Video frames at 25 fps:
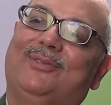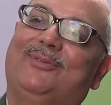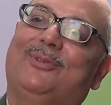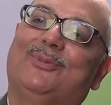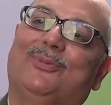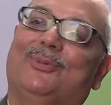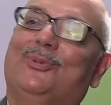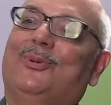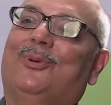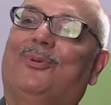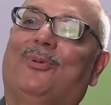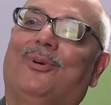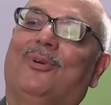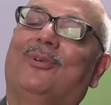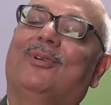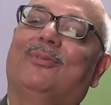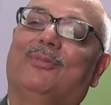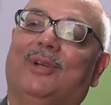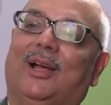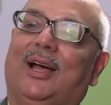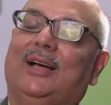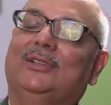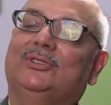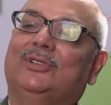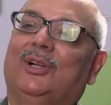to, you know,
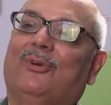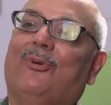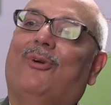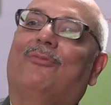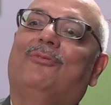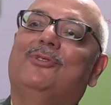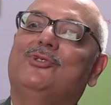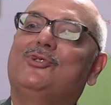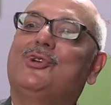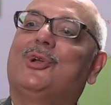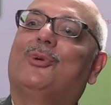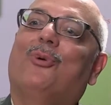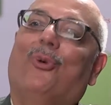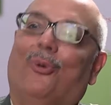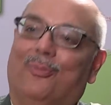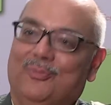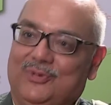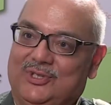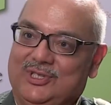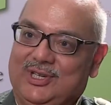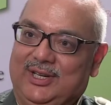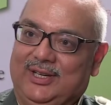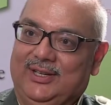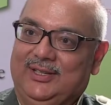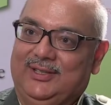as an official
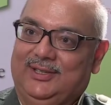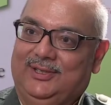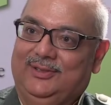homestay.